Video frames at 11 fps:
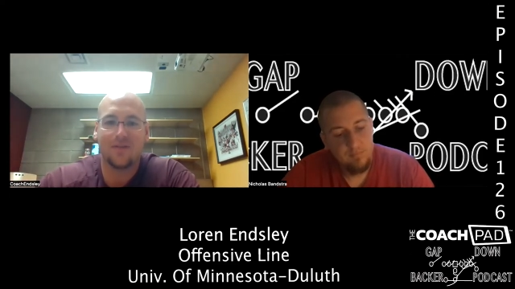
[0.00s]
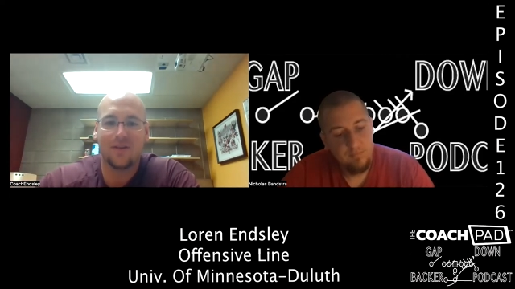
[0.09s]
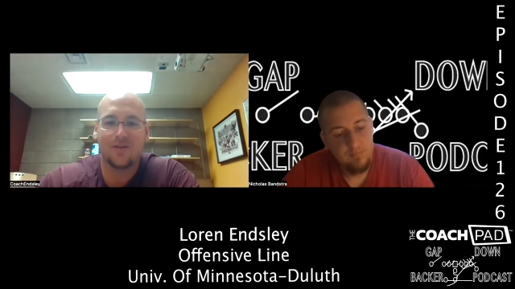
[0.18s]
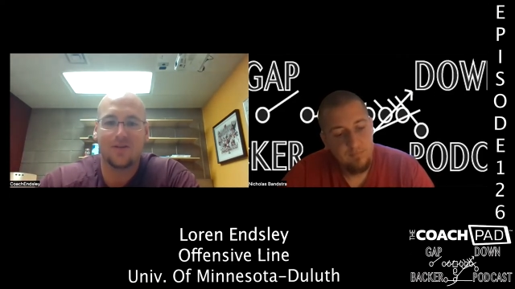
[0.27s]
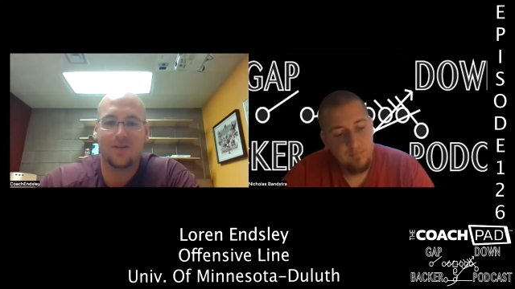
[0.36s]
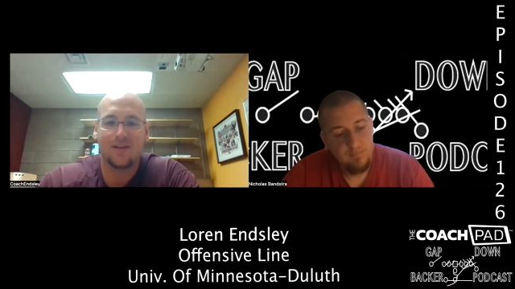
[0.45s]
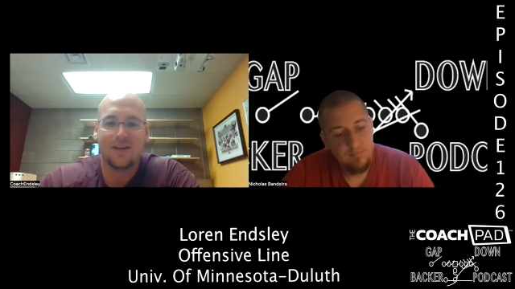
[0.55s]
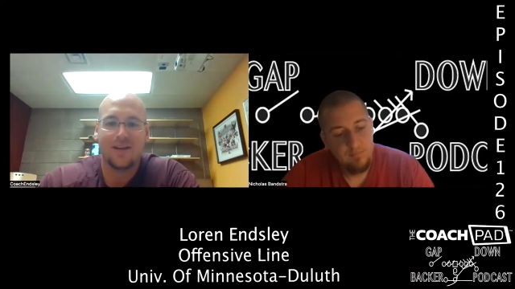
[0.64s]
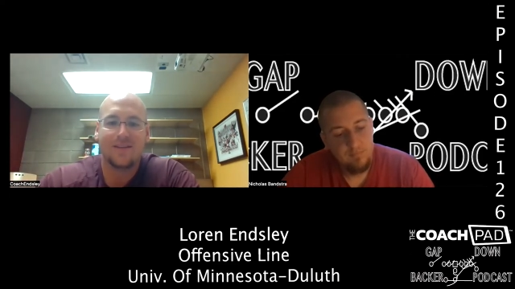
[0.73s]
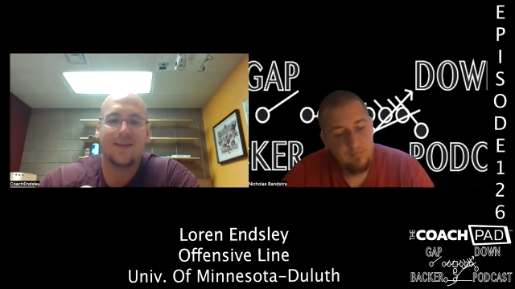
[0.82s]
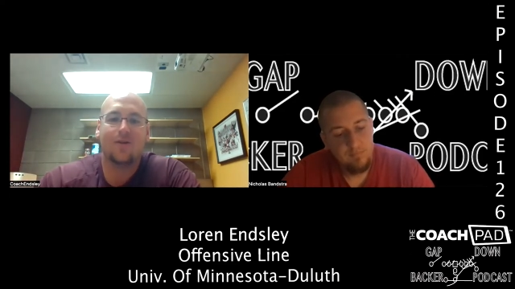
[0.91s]
Speaker 1: field,
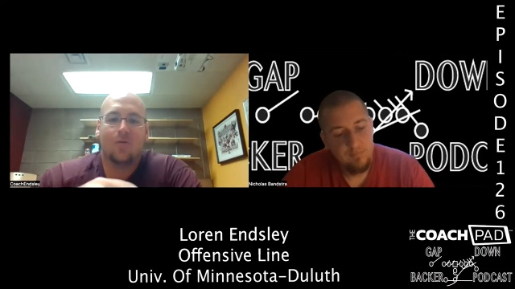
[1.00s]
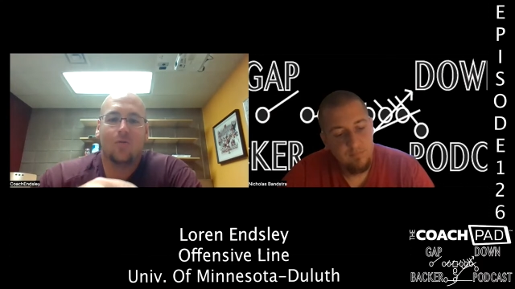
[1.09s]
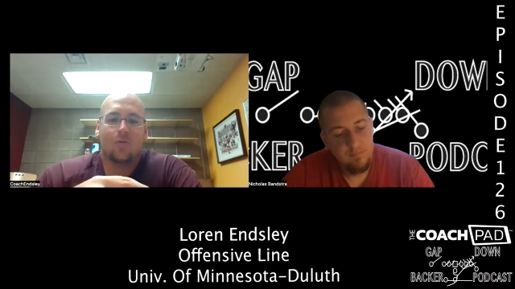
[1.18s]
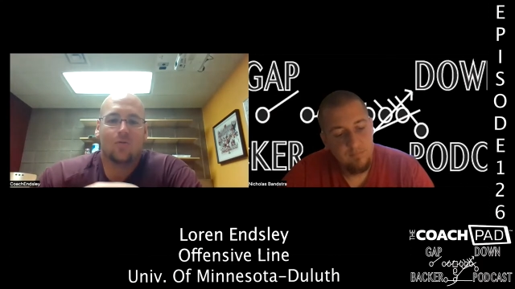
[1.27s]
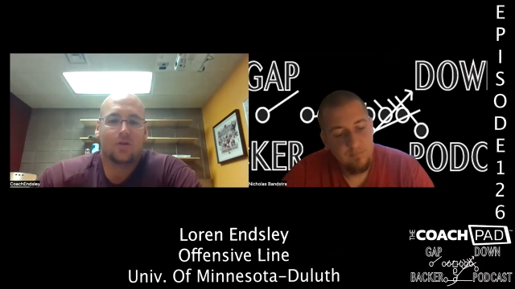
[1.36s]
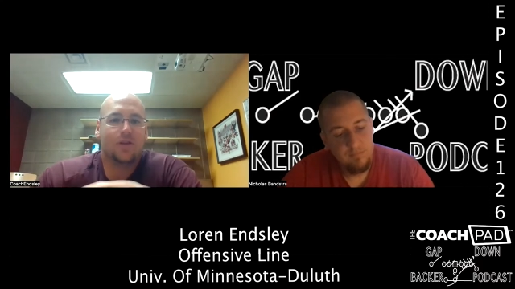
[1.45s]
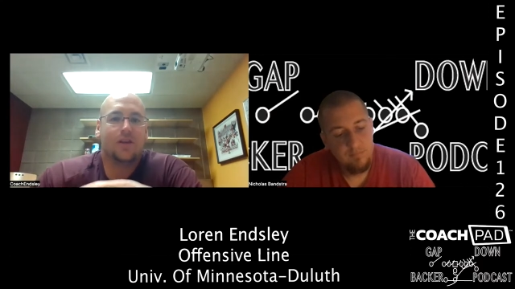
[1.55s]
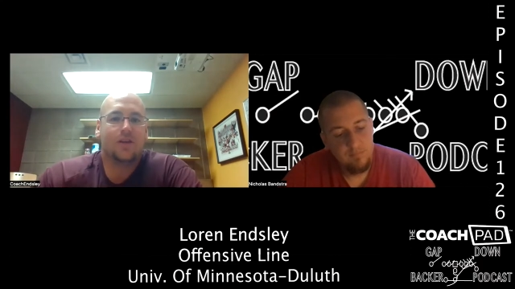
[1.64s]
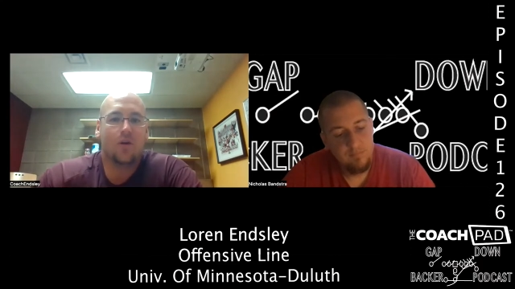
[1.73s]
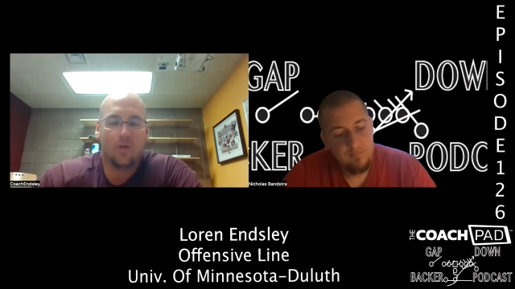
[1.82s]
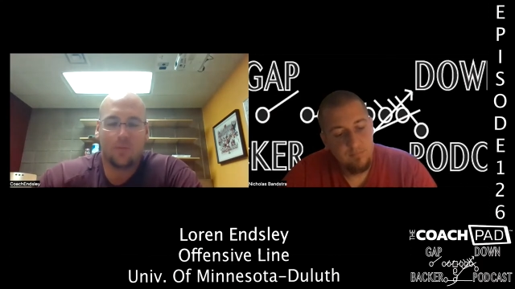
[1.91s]
they don't really
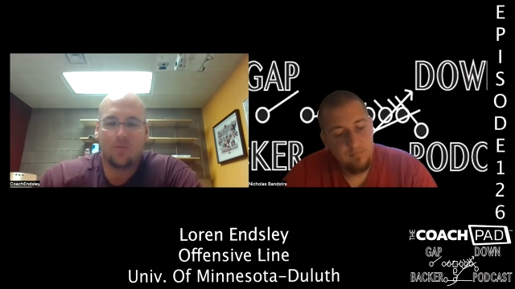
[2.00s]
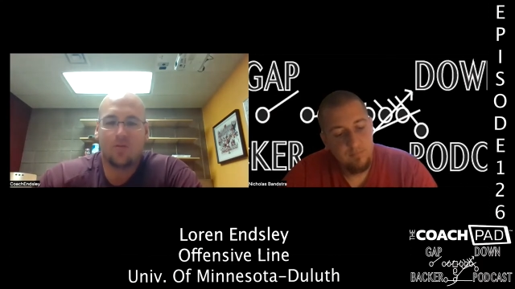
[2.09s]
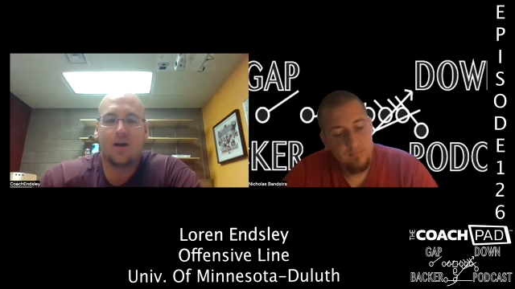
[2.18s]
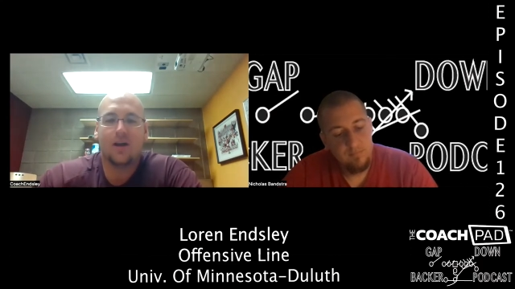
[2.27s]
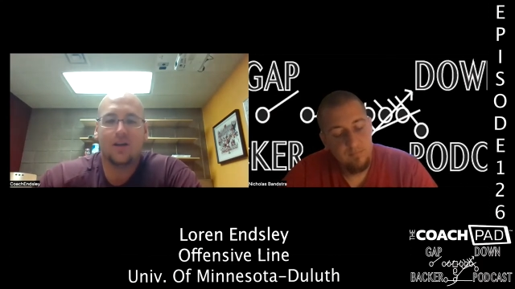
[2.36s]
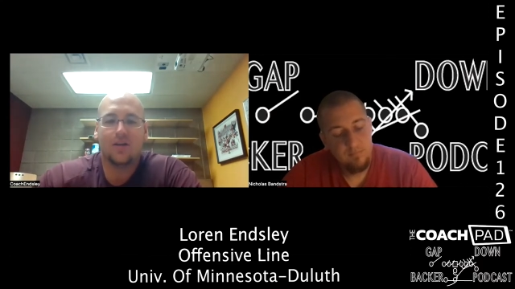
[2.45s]
know the play.